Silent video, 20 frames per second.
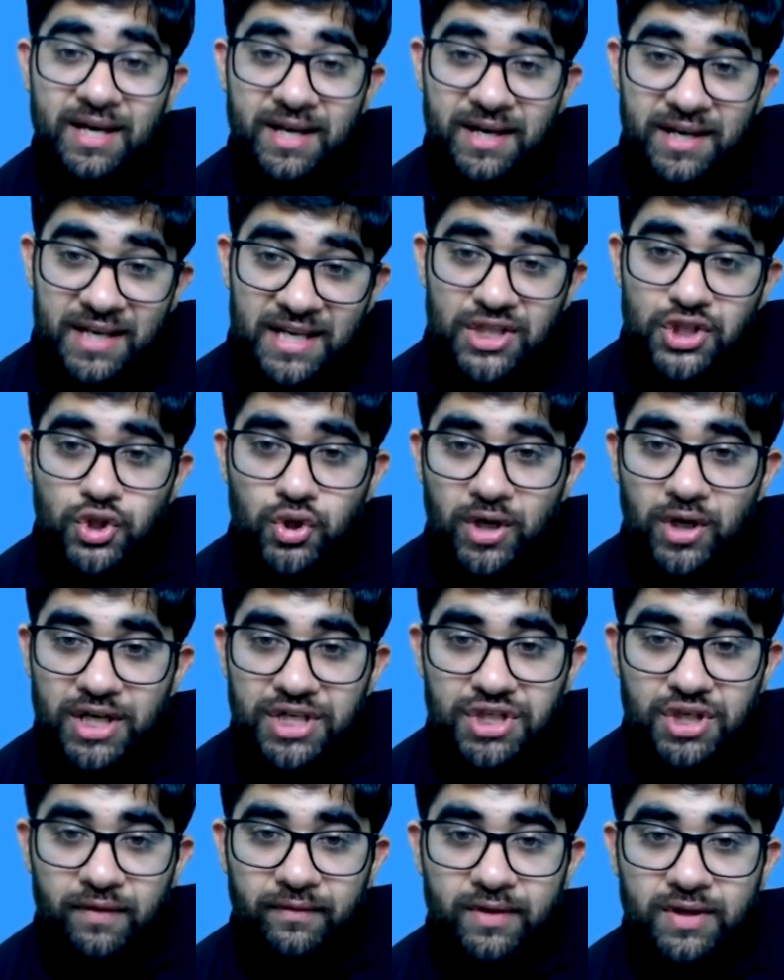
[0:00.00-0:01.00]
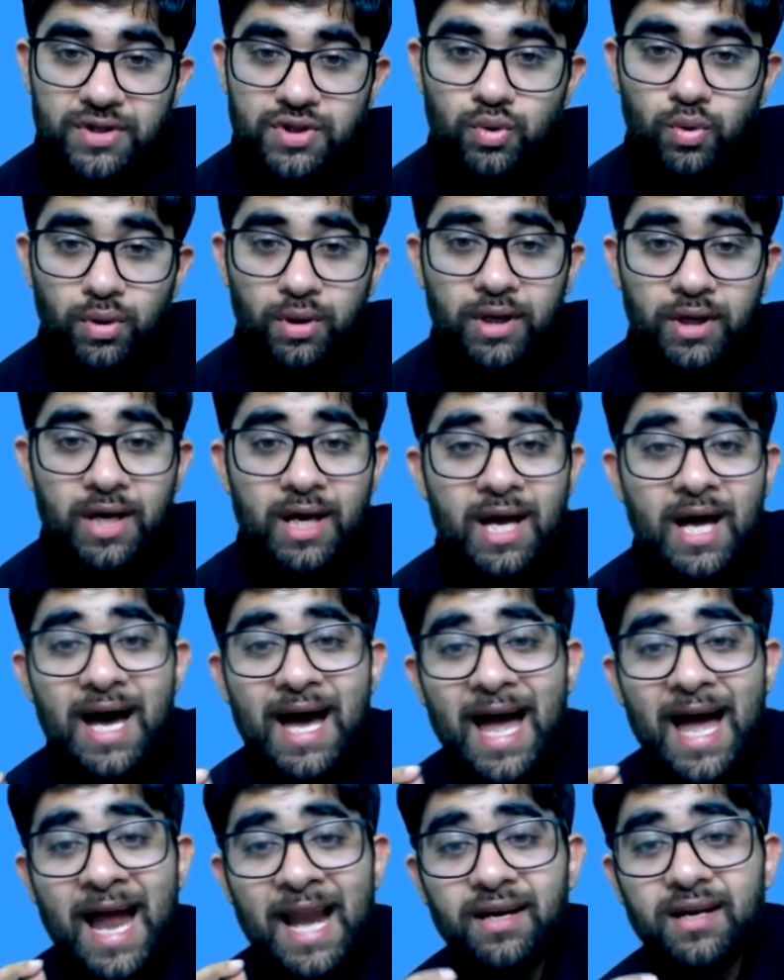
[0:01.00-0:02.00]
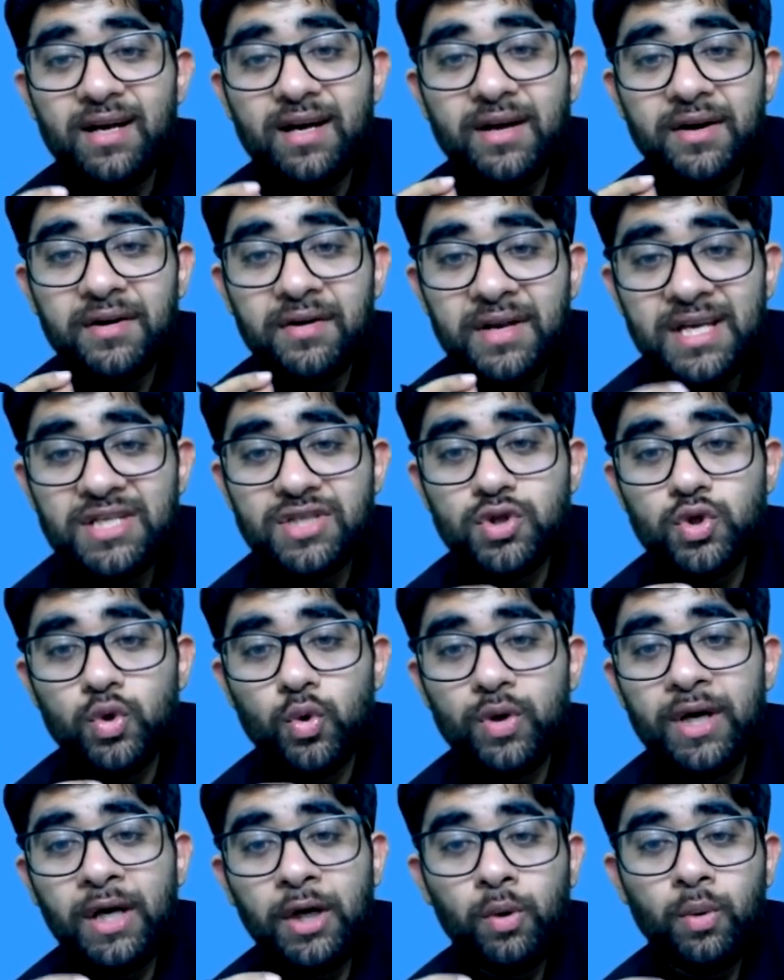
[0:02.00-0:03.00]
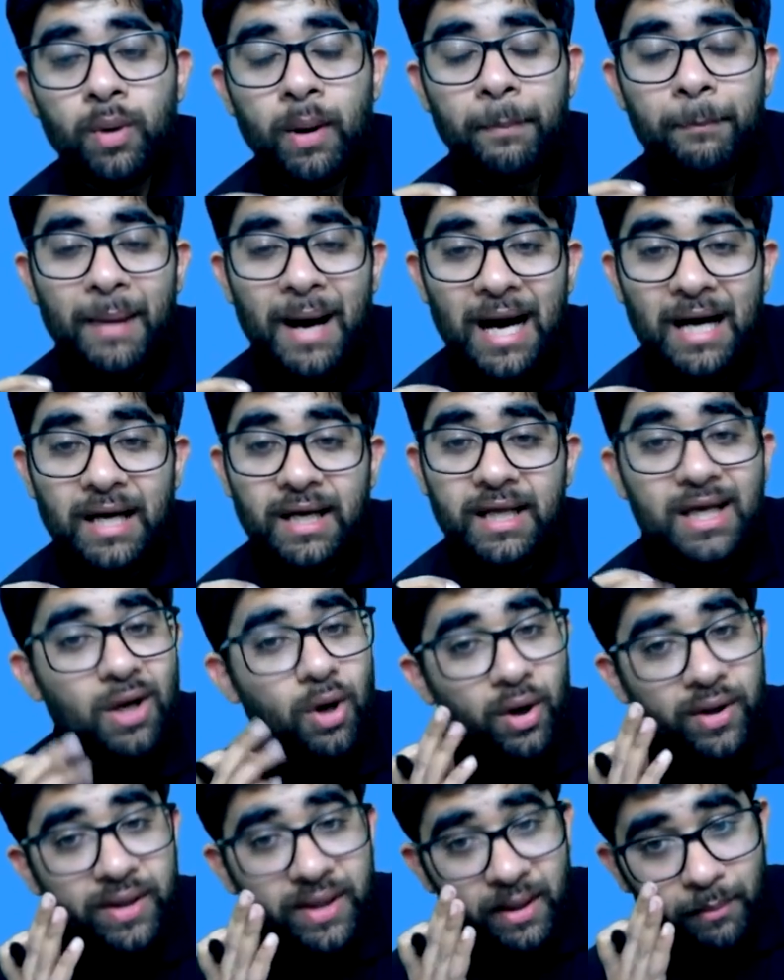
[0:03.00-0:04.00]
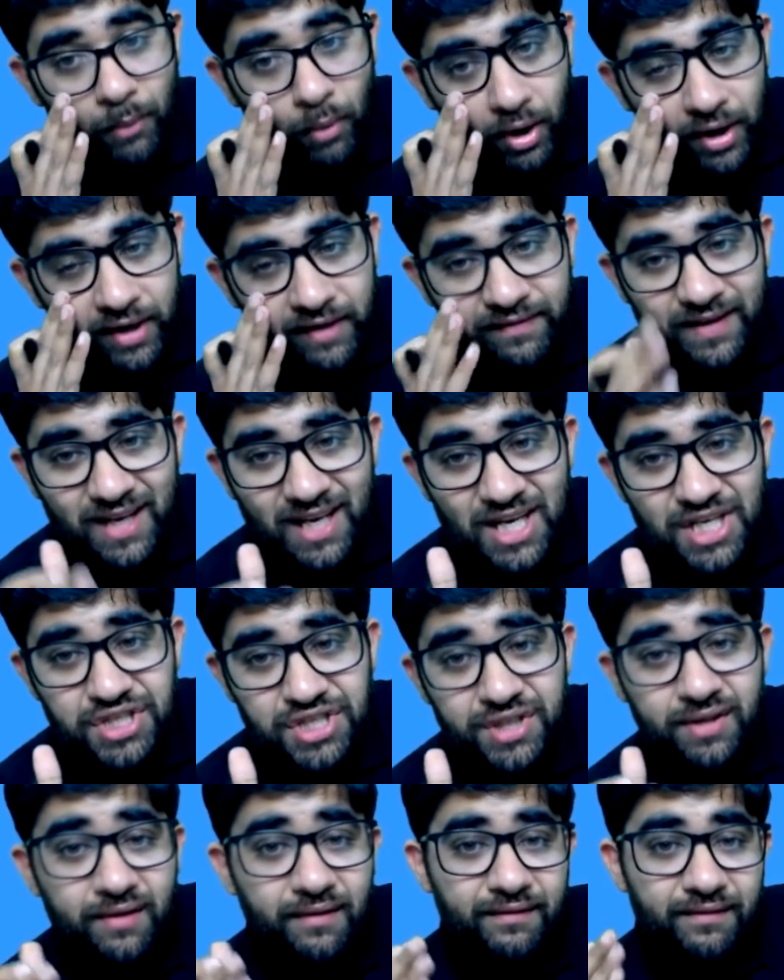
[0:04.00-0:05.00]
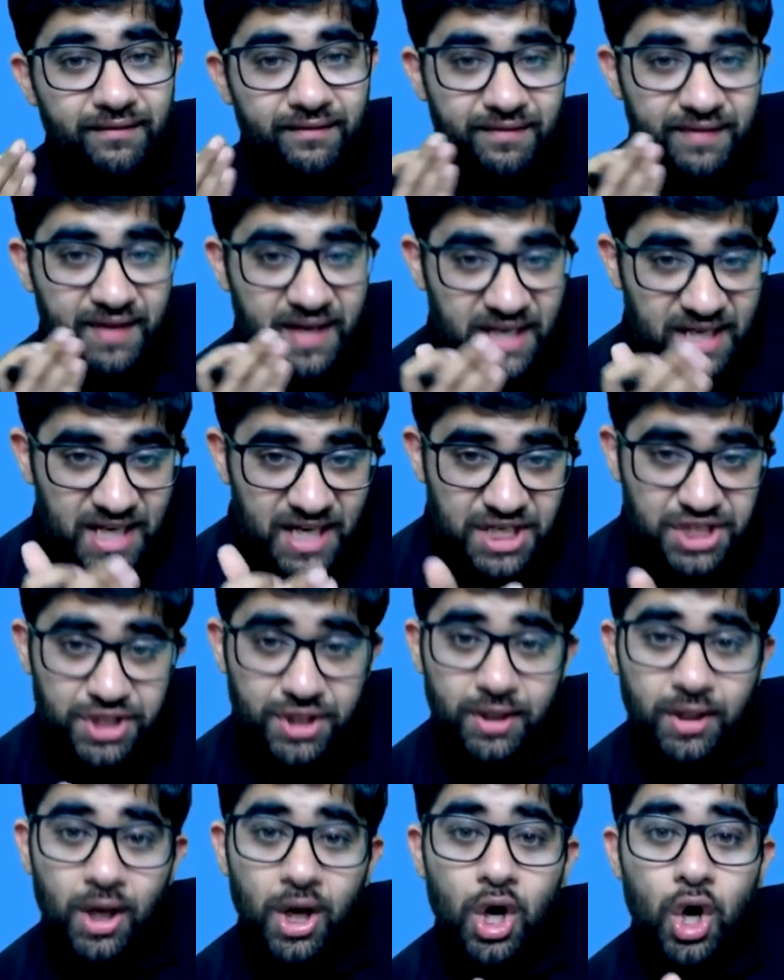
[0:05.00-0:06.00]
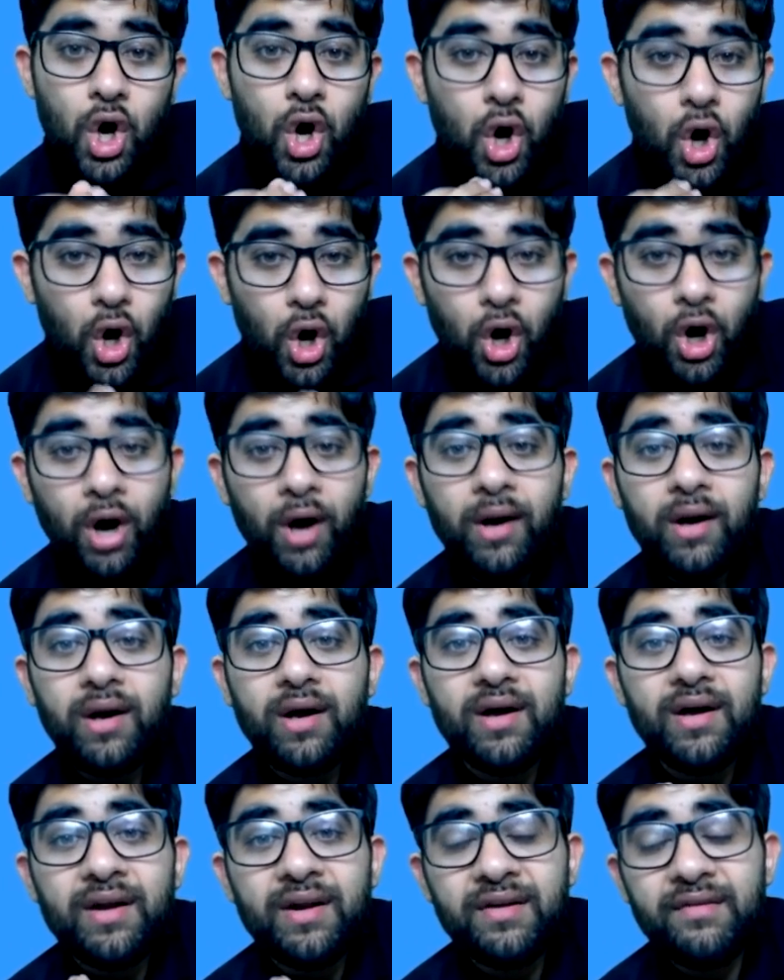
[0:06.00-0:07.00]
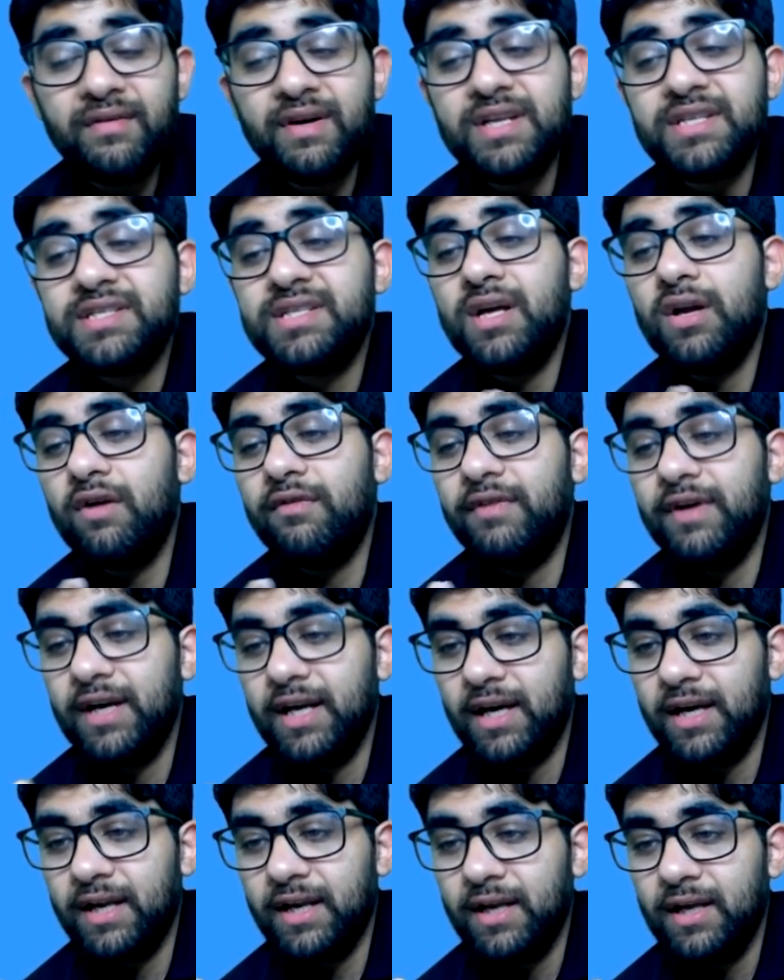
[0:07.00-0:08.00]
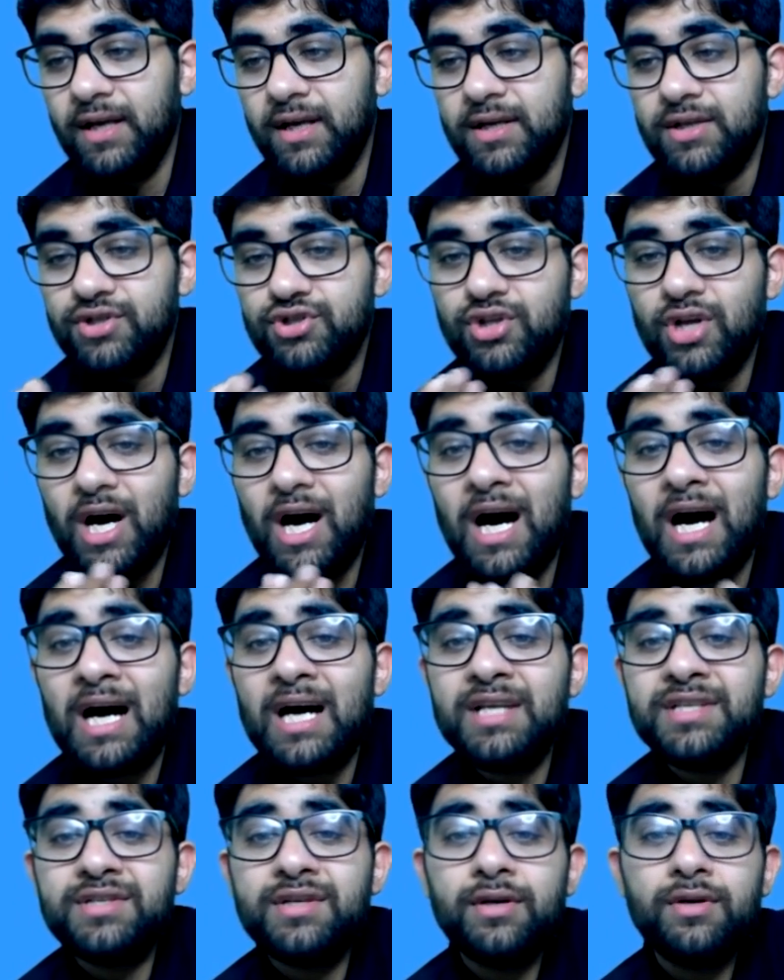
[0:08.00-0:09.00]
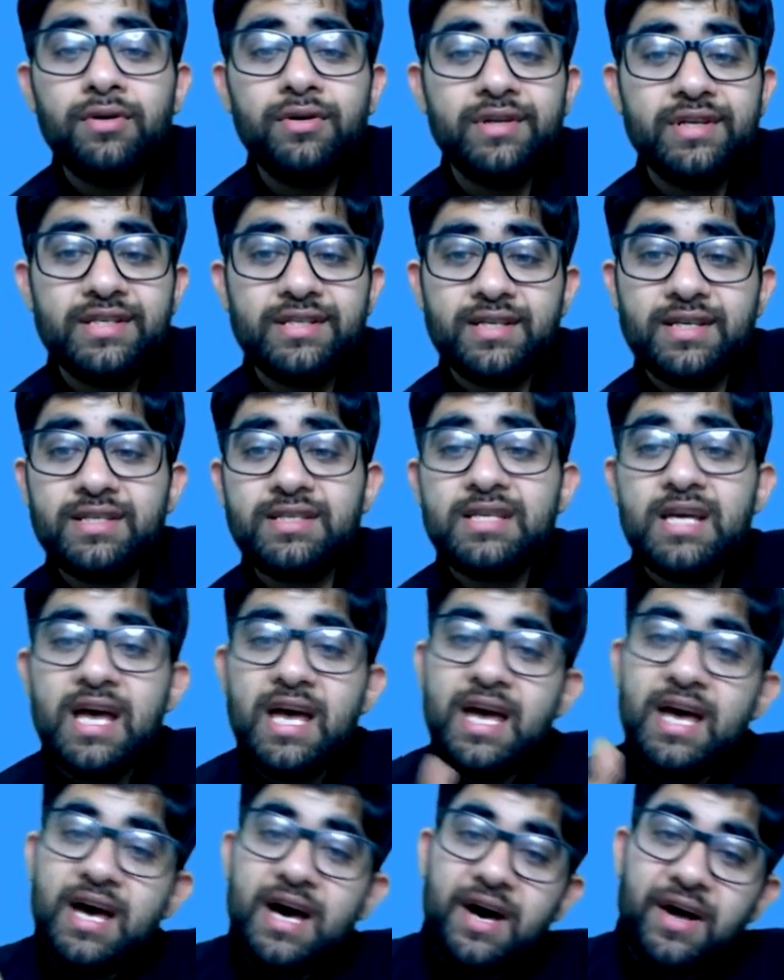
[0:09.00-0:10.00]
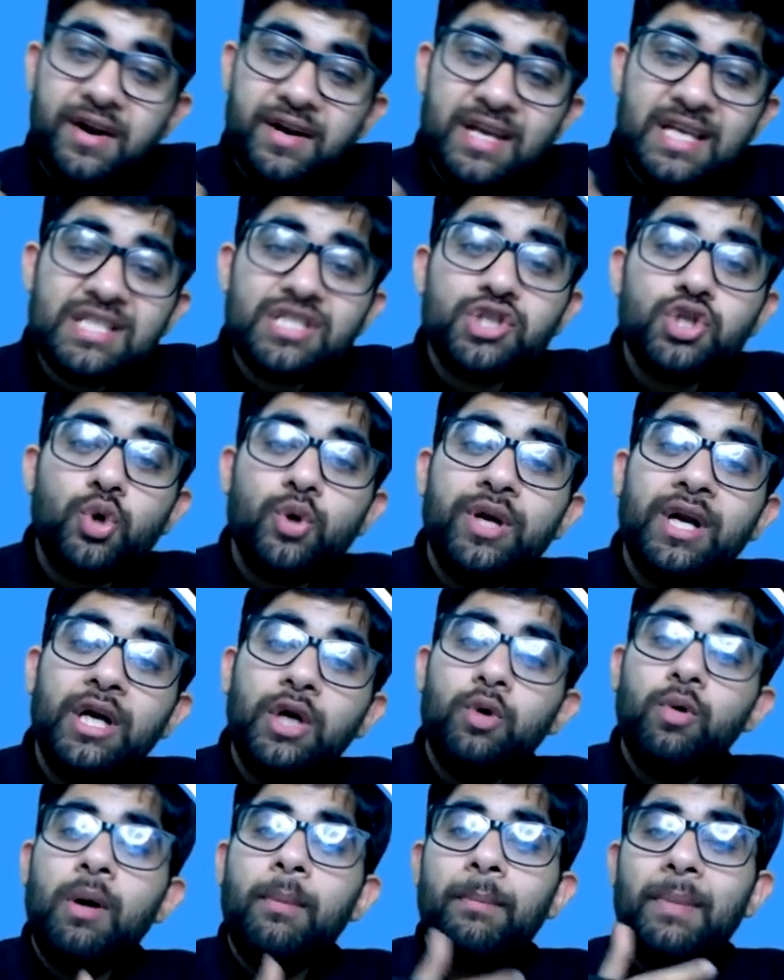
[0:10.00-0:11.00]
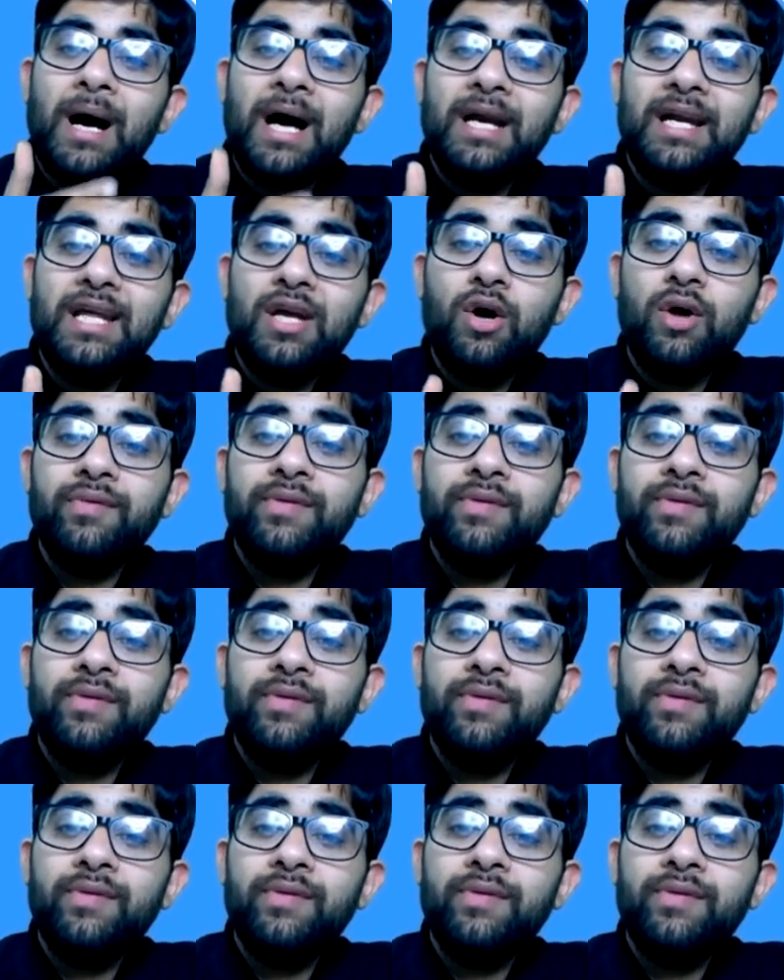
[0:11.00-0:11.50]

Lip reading: restoration of the suit, and restoring to a party on the modification, variation, or reversal of a decree. So the answer to this is restoring to a party on